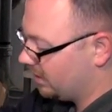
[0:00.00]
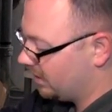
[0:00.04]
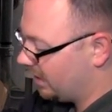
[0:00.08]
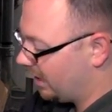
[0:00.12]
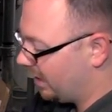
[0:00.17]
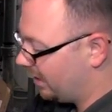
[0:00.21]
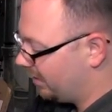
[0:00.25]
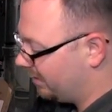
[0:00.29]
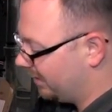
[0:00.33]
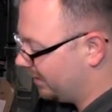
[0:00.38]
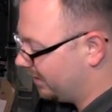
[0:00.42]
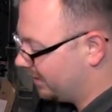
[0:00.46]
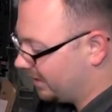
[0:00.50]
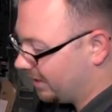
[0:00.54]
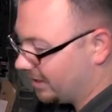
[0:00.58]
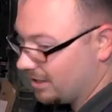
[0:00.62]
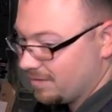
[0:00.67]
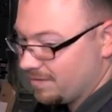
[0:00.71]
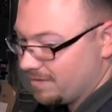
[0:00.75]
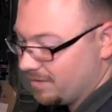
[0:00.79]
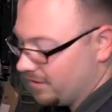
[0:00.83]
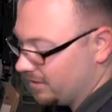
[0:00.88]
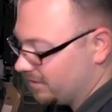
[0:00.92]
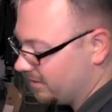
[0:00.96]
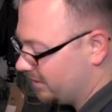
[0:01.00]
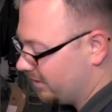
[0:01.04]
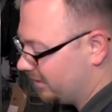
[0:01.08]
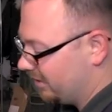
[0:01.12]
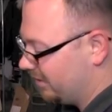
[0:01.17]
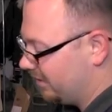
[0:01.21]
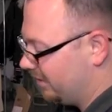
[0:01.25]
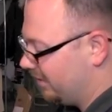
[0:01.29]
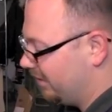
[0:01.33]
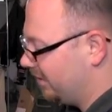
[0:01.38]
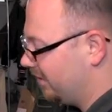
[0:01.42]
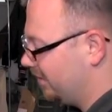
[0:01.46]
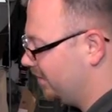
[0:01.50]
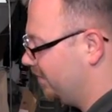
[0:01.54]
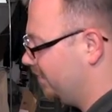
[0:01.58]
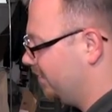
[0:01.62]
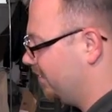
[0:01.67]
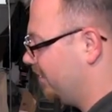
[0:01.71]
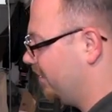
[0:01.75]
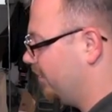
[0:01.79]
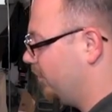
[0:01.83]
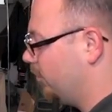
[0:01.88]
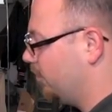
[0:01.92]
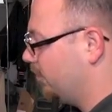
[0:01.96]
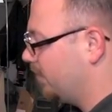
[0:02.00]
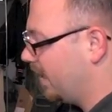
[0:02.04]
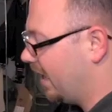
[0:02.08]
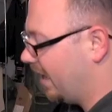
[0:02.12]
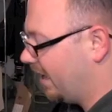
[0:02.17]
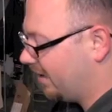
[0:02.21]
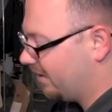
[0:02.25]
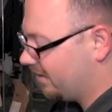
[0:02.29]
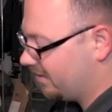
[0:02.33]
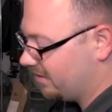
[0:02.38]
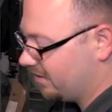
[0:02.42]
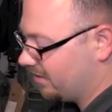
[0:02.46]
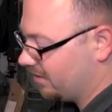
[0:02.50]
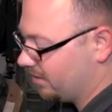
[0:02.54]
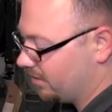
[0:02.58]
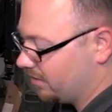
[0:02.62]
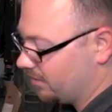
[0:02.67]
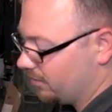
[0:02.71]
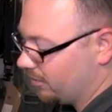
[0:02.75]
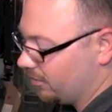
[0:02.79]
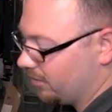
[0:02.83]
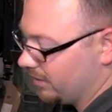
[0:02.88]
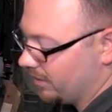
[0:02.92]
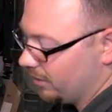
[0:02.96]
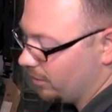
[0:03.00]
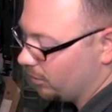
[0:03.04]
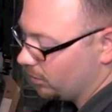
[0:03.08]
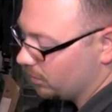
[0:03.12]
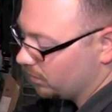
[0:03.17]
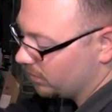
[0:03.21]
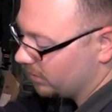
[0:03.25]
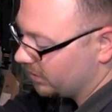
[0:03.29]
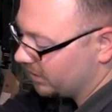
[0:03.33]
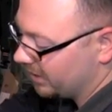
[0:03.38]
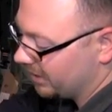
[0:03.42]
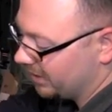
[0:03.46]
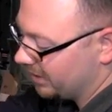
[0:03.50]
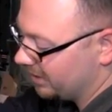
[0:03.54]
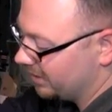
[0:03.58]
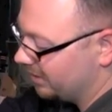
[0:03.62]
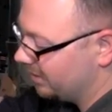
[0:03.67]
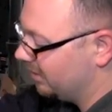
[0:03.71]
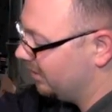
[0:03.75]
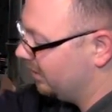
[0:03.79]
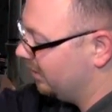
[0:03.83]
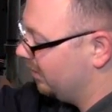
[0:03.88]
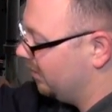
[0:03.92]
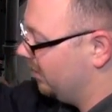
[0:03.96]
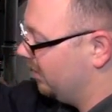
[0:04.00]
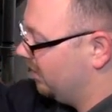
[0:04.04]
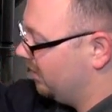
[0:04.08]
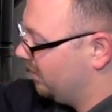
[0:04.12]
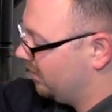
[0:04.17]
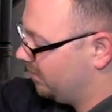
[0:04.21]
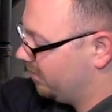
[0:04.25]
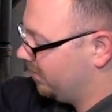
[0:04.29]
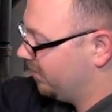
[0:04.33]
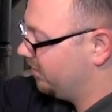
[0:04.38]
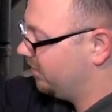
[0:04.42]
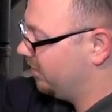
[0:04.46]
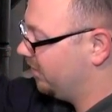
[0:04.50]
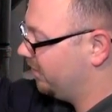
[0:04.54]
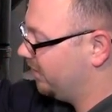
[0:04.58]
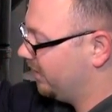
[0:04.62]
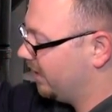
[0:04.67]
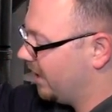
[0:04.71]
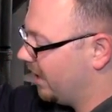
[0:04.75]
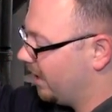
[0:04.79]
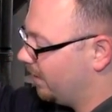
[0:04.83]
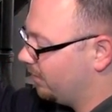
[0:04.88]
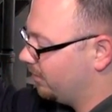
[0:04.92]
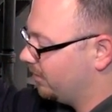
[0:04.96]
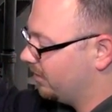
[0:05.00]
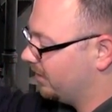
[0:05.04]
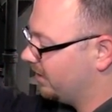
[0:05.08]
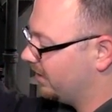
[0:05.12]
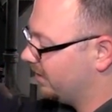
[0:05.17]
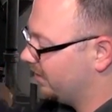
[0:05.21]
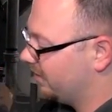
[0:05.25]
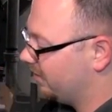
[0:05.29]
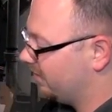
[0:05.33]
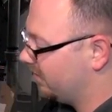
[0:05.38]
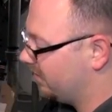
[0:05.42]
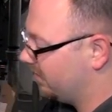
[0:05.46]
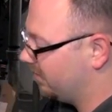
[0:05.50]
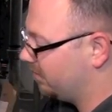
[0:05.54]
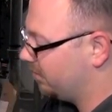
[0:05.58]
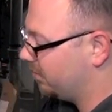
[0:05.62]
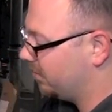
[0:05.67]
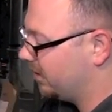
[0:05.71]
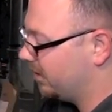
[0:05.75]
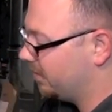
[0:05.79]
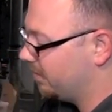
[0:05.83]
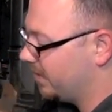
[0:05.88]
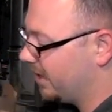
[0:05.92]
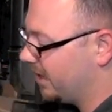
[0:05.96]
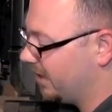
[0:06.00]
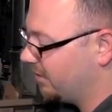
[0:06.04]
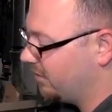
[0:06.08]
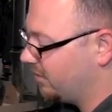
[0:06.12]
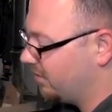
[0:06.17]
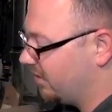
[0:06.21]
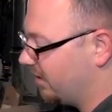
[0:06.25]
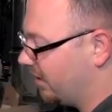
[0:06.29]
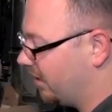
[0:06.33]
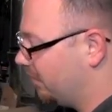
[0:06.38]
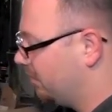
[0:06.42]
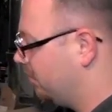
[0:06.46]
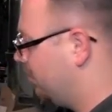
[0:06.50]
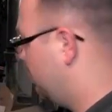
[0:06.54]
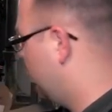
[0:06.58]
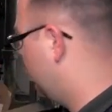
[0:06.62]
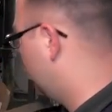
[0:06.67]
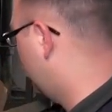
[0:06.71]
Kind of like the air filter, you could use the old box to throw the old one in, especially if you got one that's in pretty bad shape.